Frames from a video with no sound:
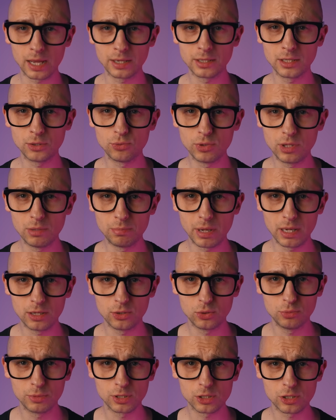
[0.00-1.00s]
I didn't really pay
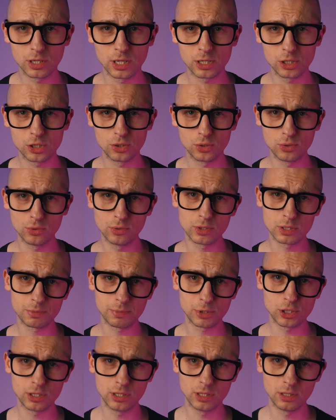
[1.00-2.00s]
too much attention to,
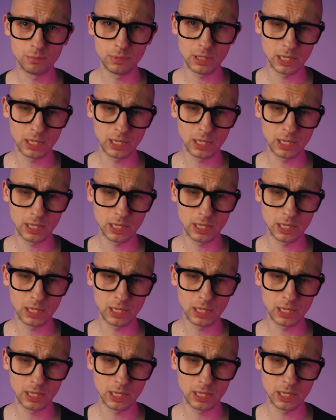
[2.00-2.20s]
especially in the